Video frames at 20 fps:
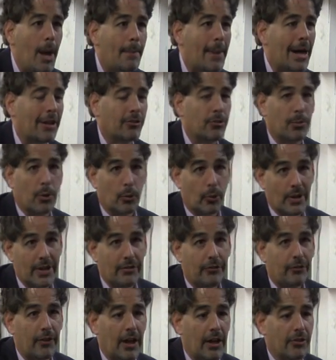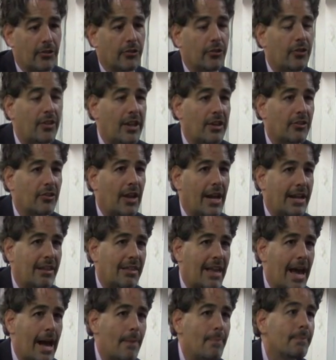possible refunds, things like
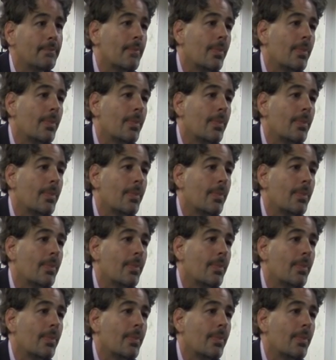that.